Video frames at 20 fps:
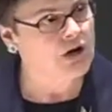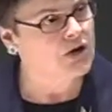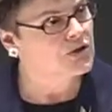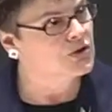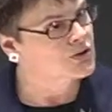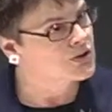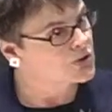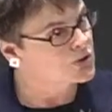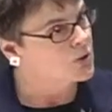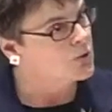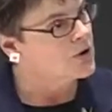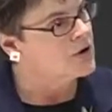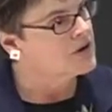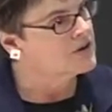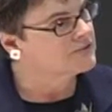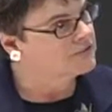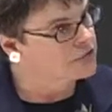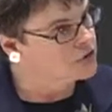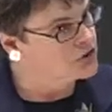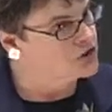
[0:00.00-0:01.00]
the story
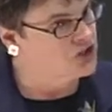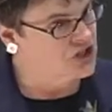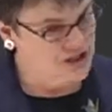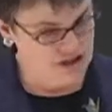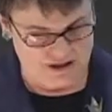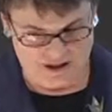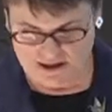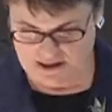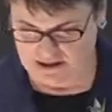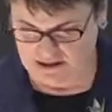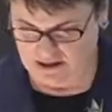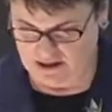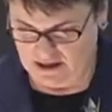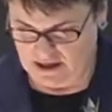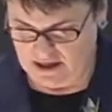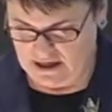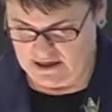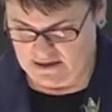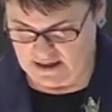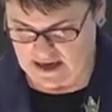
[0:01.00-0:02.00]
of Virginia
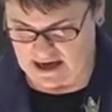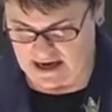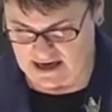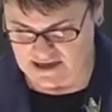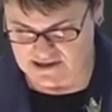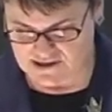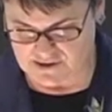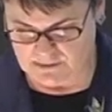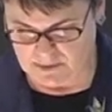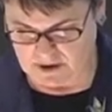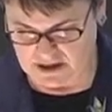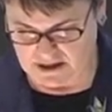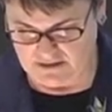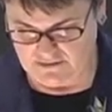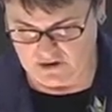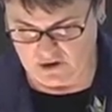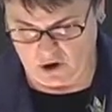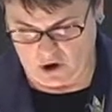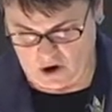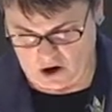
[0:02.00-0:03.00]
in the hands of
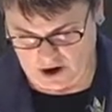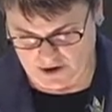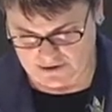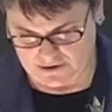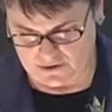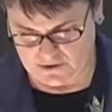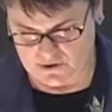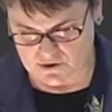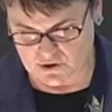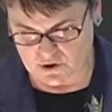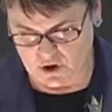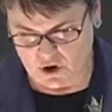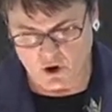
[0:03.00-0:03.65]
medieval authors